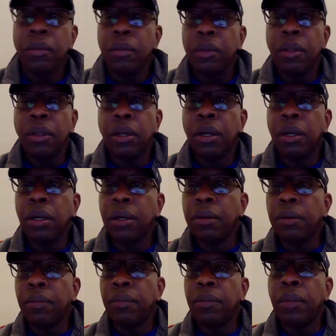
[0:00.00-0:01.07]

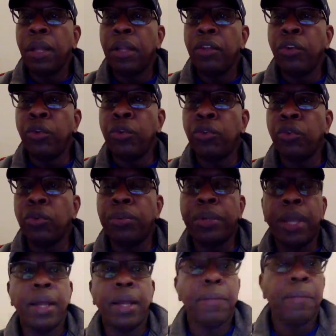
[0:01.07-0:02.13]
Not YouTube
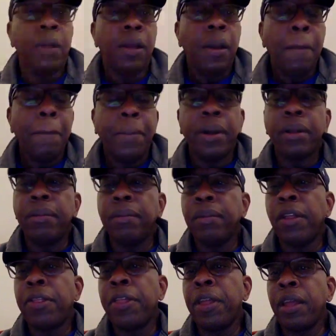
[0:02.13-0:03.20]
yet. But the
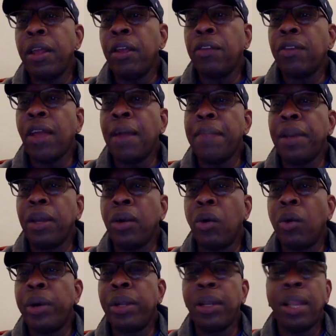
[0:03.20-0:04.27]
thing is, I've been
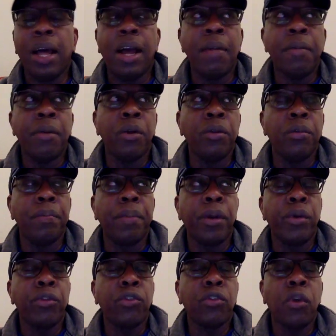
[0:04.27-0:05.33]
going live on
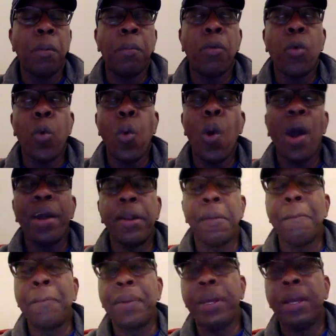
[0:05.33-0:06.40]
Periscope quite a
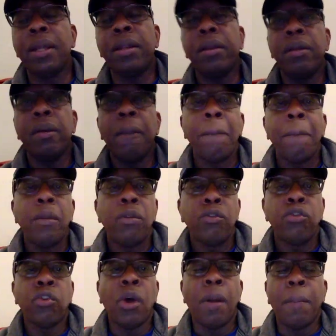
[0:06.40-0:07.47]
bit.
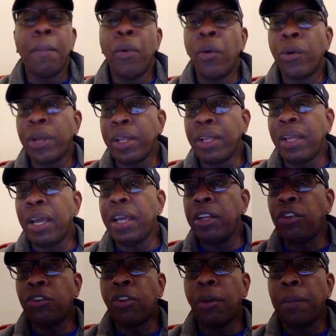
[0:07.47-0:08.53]
So I'm more
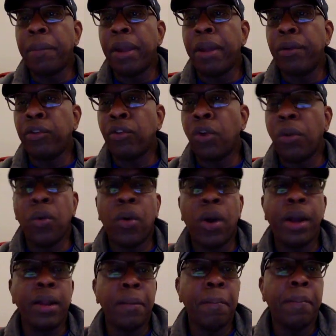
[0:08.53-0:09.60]
engaged on Periscope
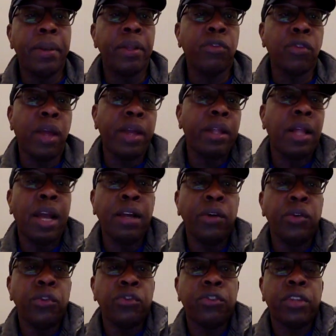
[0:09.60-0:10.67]
quite a bit. So I
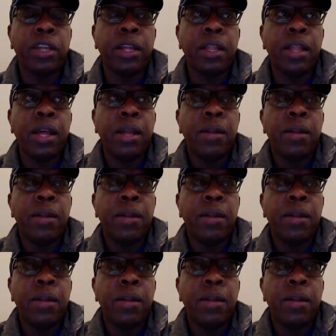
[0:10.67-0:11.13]
understand that.